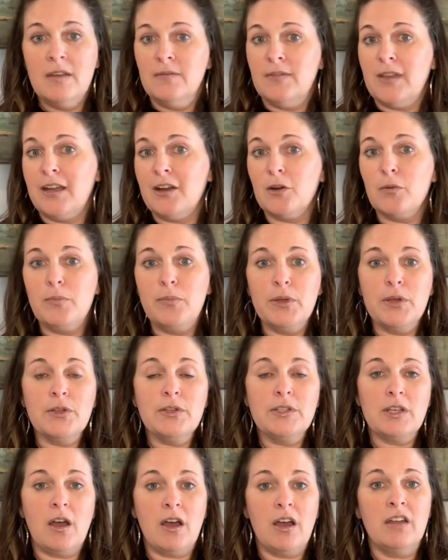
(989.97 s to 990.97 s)
They are
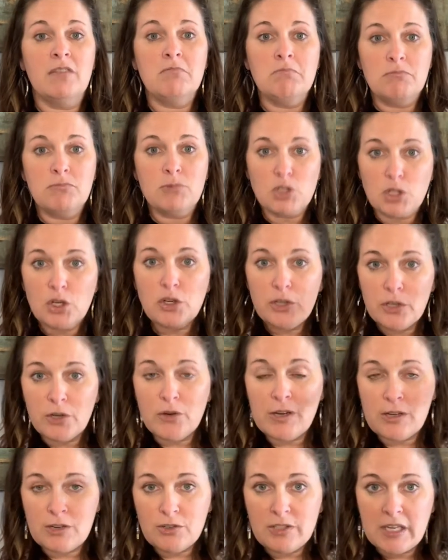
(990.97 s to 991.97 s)
built on, sure,
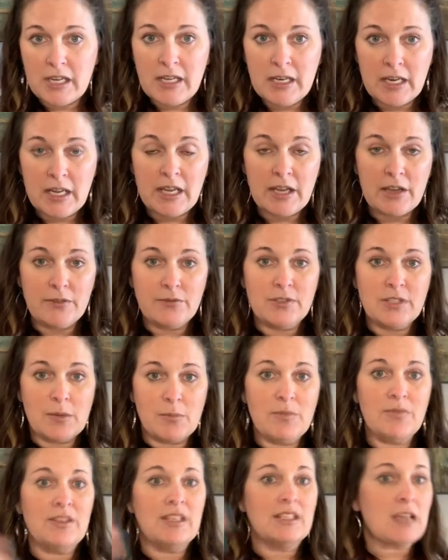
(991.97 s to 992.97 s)
your understanding of
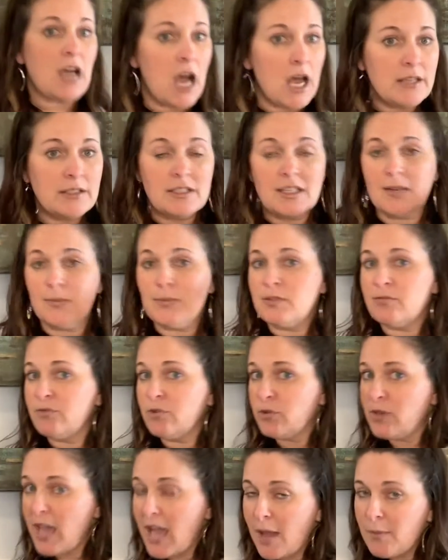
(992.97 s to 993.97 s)
some of these concepts and
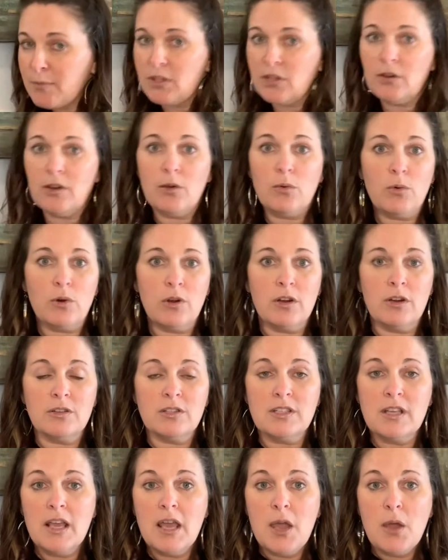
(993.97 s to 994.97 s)
vocabulary words,